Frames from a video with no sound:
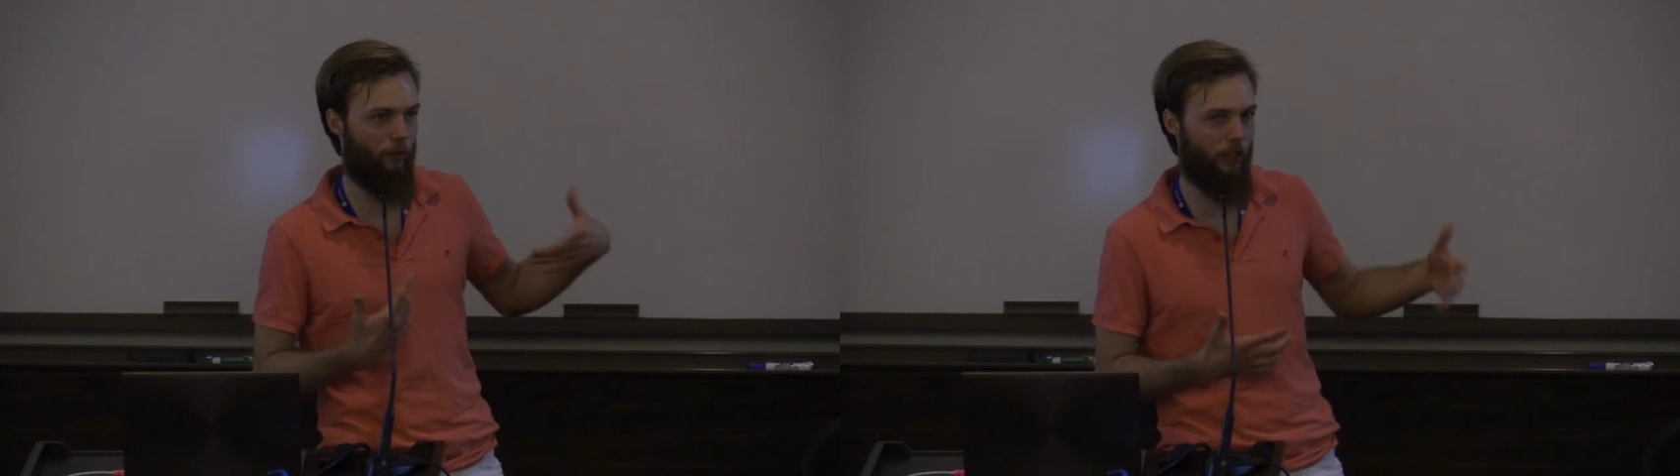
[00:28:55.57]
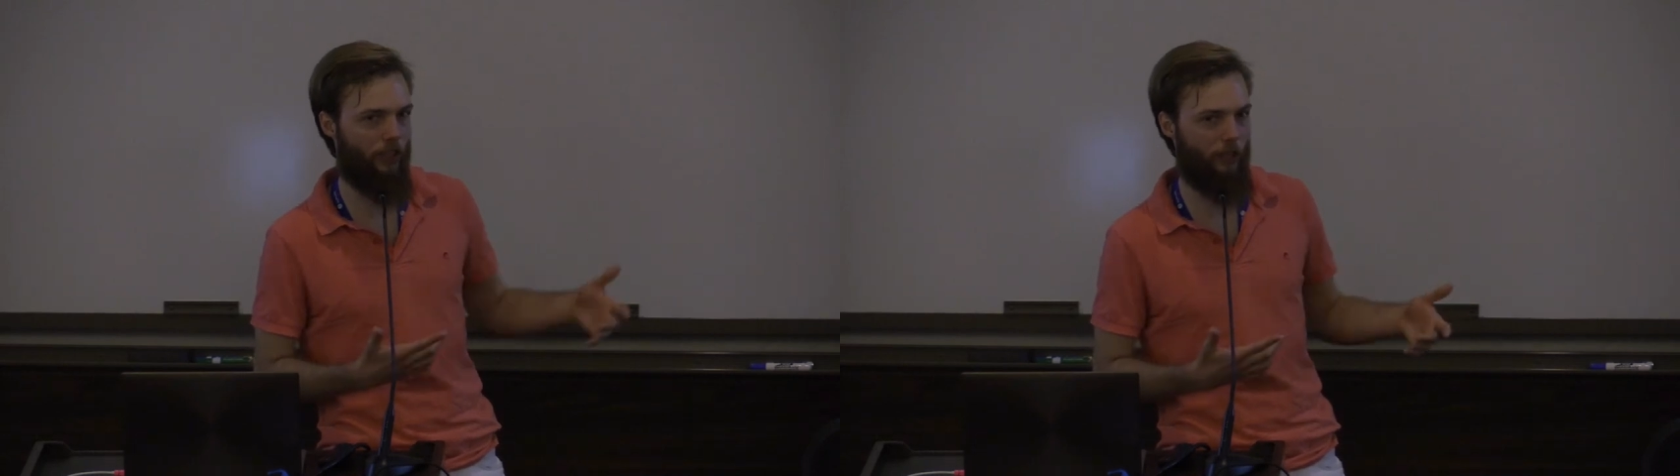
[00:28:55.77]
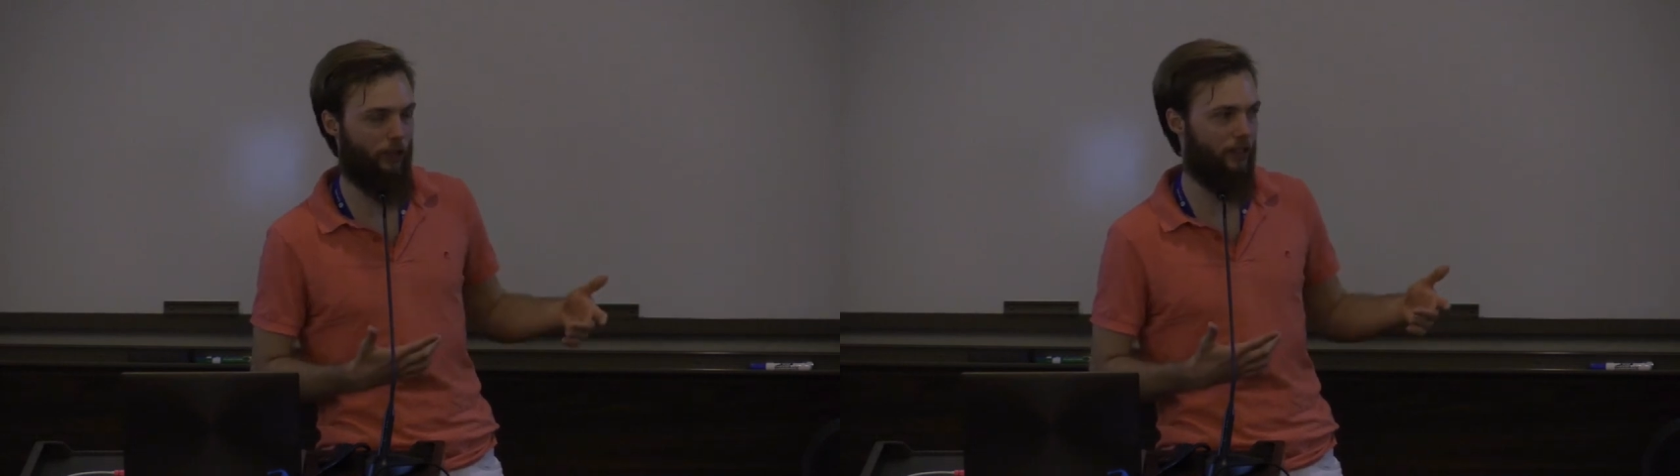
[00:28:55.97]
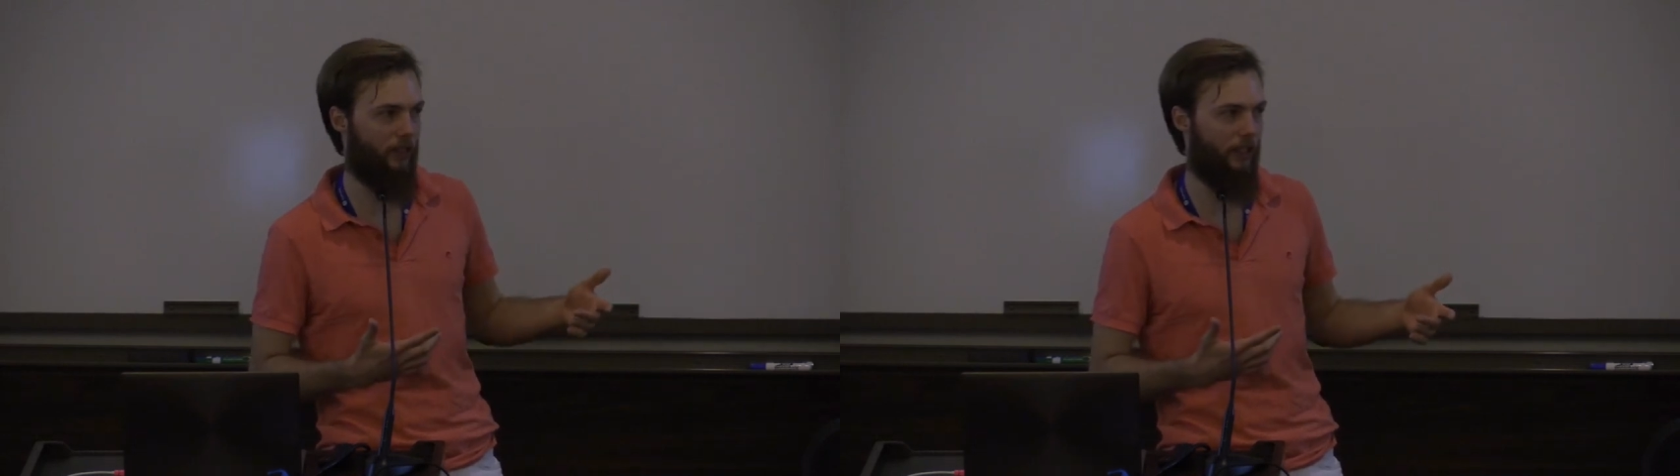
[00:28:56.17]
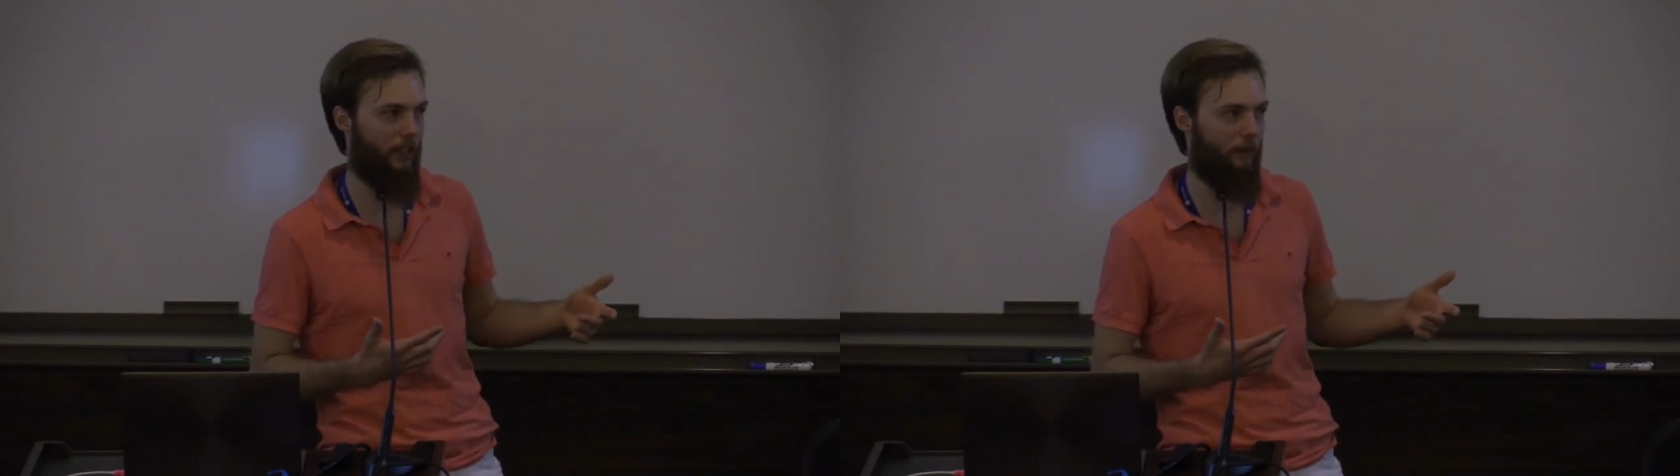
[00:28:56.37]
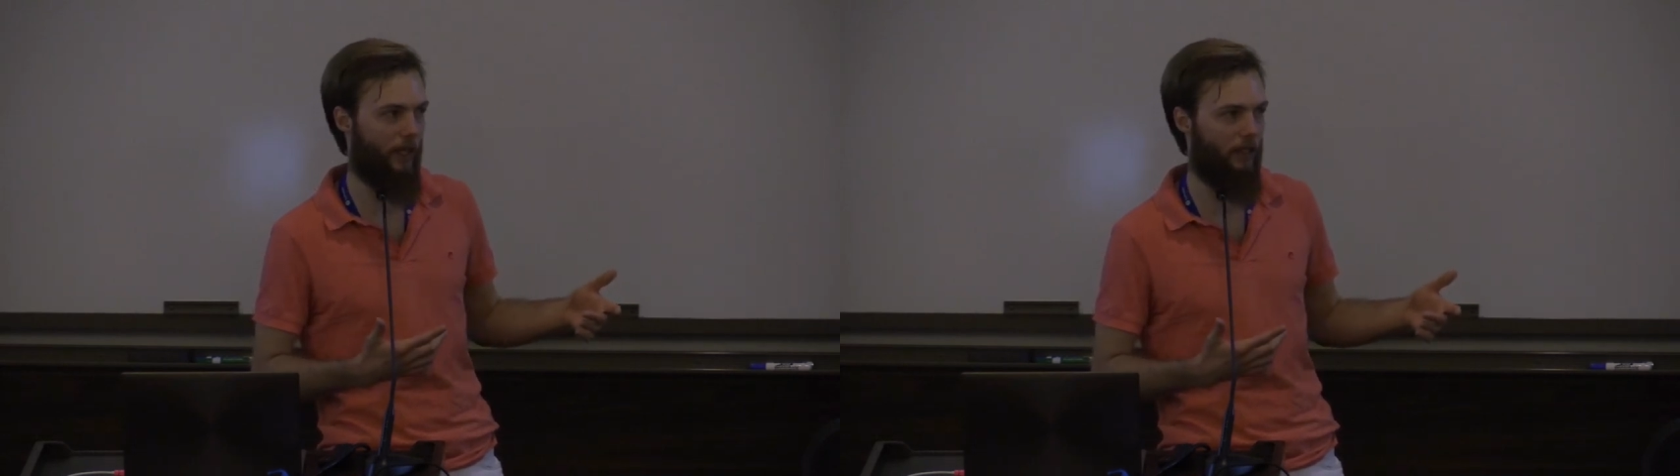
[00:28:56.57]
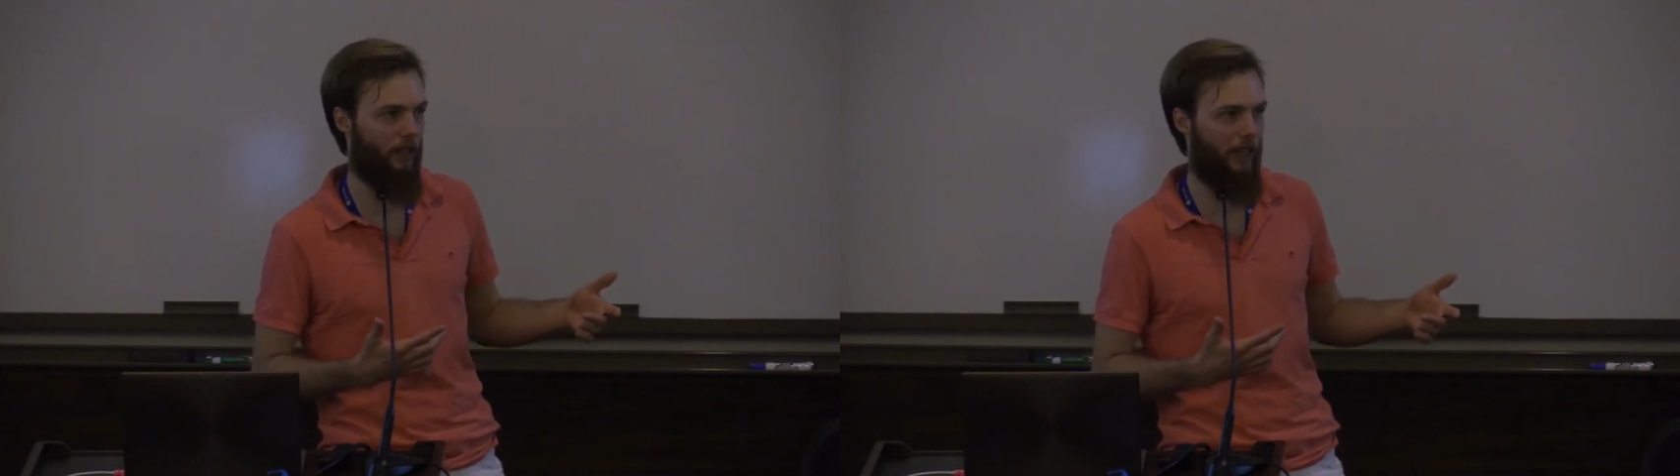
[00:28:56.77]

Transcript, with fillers: which generates the database.